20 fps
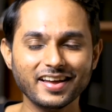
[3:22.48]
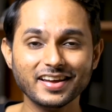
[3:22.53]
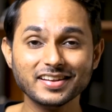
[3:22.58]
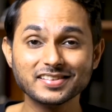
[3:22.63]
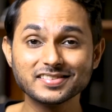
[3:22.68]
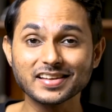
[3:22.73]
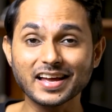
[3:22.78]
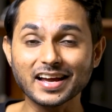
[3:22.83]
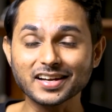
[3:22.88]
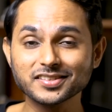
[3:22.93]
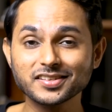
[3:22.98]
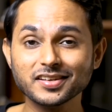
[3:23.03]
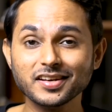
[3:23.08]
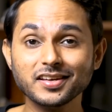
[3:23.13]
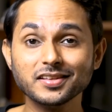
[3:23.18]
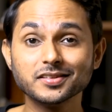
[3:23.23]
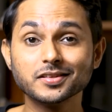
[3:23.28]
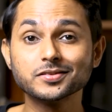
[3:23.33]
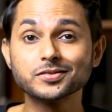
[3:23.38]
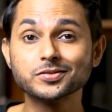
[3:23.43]
It's
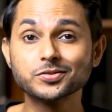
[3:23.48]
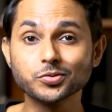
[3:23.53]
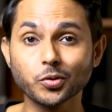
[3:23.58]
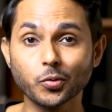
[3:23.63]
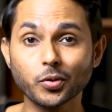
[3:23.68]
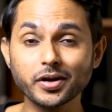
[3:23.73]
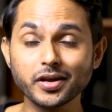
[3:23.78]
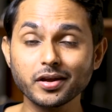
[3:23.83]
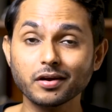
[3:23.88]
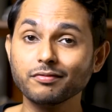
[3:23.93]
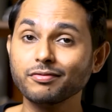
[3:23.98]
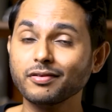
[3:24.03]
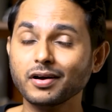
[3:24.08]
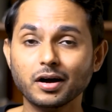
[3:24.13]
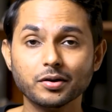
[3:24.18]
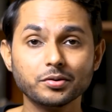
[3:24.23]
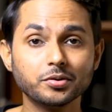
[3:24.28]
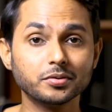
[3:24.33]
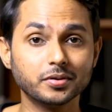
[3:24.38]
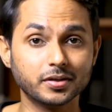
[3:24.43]
actually the story of
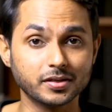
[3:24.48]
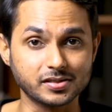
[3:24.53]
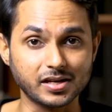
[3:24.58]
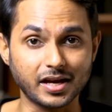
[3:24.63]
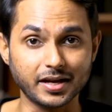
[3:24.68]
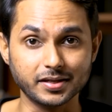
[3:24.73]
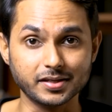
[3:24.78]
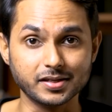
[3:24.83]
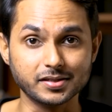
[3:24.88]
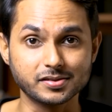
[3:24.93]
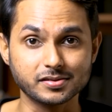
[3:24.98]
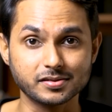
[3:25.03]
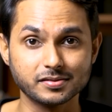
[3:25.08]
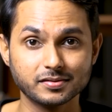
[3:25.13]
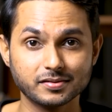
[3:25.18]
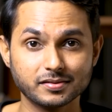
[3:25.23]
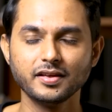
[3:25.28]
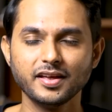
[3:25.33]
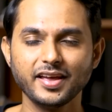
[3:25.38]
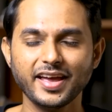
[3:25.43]
how you designed it.
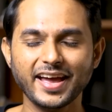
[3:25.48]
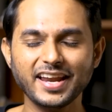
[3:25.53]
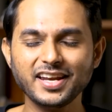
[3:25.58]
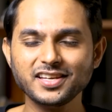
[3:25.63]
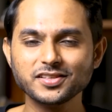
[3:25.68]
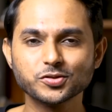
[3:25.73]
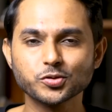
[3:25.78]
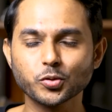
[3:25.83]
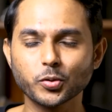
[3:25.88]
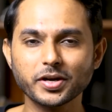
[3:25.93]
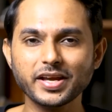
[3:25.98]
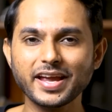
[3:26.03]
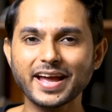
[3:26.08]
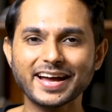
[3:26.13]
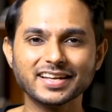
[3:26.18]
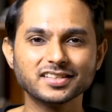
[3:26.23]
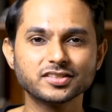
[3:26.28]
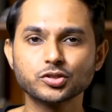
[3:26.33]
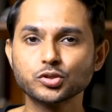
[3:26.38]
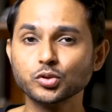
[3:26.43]
Any story
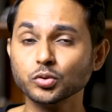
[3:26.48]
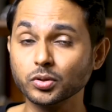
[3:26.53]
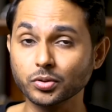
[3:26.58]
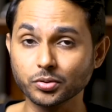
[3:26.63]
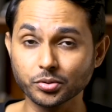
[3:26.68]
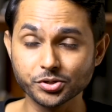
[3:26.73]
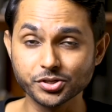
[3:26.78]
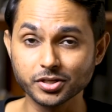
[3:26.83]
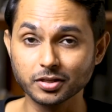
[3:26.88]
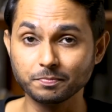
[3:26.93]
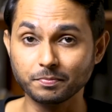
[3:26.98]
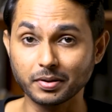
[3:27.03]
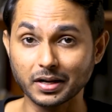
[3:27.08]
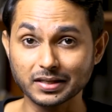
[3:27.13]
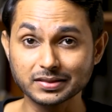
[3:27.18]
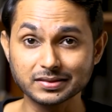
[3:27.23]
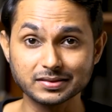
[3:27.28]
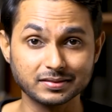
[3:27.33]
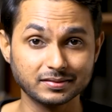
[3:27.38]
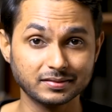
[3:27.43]
has two crucial
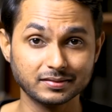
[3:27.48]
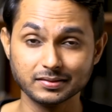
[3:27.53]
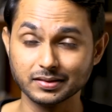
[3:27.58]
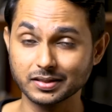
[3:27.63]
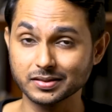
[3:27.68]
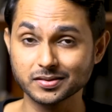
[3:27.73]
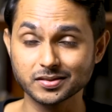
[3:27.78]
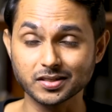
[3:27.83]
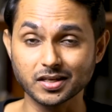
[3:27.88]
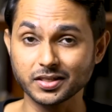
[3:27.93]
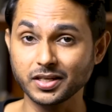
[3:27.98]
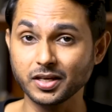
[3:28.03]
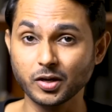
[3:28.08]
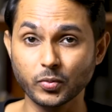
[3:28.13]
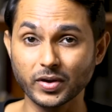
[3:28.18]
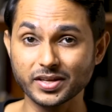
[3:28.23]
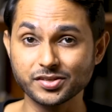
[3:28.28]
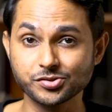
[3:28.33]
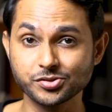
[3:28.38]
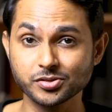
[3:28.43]
parts, the starting
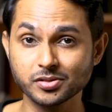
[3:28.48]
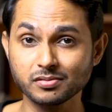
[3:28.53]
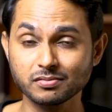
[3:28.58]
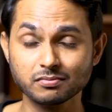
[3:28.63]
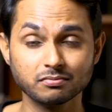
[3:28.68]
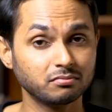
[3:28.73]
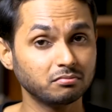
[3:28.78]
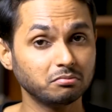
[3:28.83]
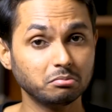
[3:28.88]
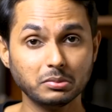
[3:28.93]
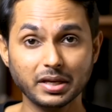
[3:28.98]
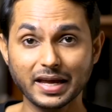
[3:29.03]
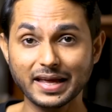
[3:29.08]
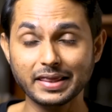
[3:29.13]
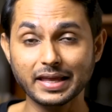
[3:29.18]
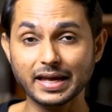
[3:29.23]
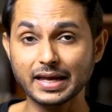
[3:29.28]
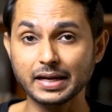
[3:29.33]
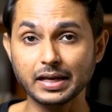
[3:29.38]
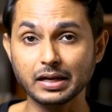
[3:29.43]
question
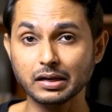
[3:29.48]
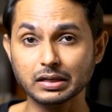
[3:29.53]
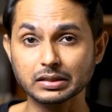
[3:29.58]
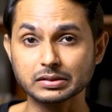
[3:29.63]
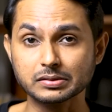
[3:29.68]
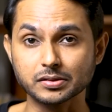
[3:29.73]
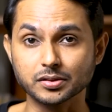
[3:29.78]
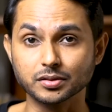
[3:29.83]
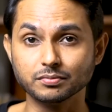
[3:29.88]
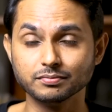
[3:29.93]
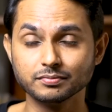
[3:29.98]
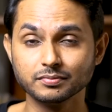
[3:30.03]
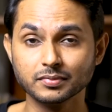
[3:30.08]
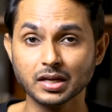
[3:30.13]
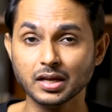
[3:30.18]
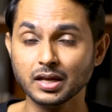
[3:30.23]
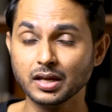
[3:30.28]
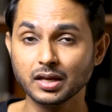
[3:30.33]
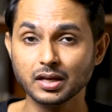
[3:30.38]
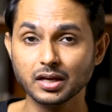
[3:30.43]
and the ending answer.
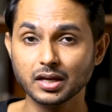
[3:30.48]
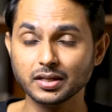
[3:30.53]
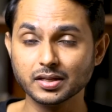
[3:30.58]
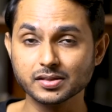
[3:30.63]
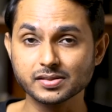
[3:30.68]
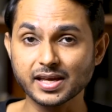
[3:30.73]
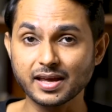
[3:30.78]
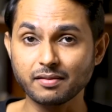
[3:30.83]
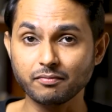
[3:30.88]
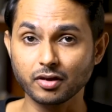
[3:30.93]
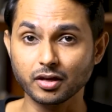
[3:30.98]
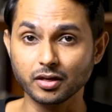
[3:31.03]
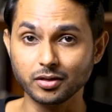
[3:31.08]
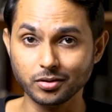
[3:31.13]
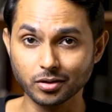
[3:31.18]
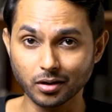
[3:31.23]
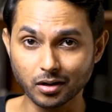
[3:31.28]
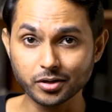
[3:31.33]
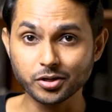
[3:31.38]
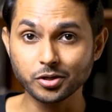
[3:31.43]
In the same way,
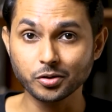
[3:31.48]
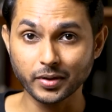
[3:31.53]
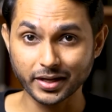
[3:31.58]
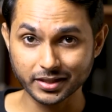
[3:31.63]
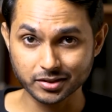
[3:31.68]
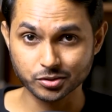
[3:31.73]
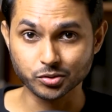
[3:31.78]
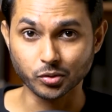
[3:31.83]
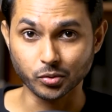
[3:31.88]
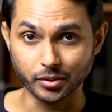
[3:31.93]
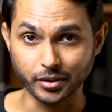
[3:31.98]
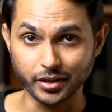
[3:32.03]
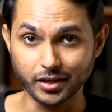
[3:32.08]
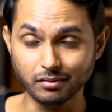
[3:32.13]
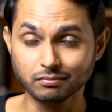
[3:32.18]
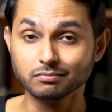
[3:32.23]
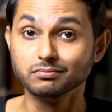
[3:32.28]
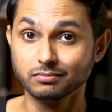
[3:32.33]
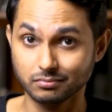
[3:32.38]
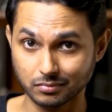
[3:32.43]
your UX
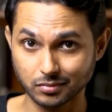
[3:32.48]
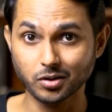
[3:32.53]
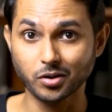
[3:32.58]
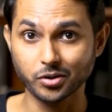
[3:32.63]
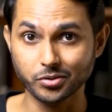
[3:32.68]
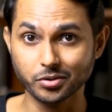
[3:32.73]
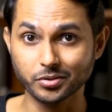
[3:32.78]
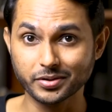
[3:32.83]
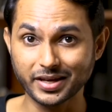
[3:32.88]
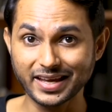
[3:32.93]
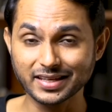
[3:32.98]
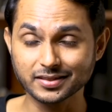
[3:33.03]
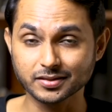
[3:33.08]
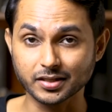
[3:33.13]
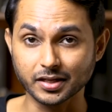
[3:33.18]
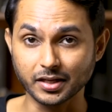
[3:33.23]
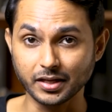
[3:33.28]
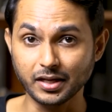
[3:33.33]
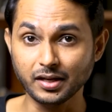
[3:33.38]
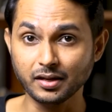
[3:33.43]
story or your case
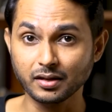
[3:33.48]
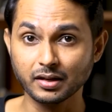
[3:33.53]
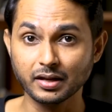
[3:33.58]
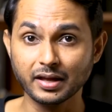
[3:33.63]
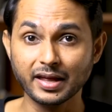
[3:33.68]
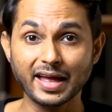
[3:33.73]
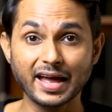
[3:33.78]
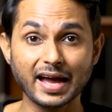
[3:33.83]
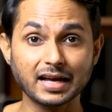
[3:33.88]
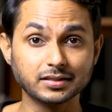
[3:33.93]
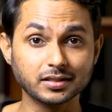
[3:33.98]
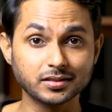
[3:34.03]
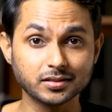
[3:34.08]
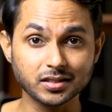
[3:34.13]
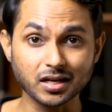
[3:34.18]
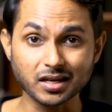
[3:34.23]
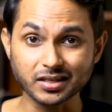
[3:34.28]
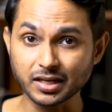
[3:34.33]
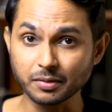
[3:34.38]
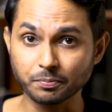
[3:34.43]
study has a
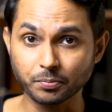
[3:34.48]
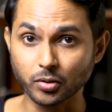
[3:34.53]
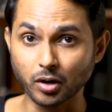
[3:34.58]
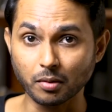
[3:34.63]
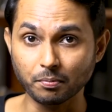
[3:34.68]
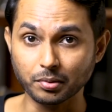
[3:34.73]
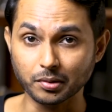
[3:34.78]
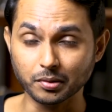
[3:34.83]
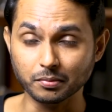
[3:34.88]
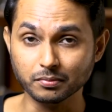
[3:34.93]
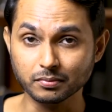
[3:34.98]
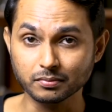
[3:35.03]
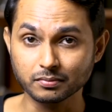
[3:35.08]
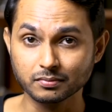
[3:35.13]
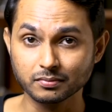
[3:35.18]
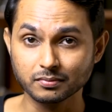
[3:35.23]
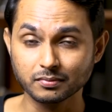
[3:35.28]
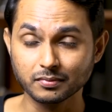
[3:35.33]
starting problem